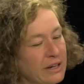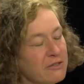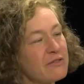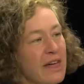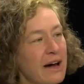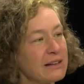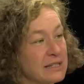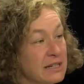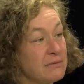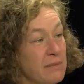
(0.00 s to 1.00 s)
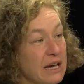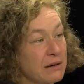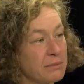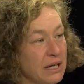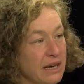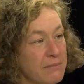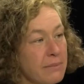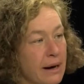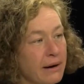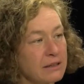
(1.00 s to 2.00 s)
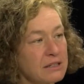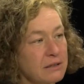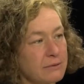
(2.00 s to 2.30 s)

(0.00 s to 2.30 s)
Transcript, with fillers: if that did make a big impact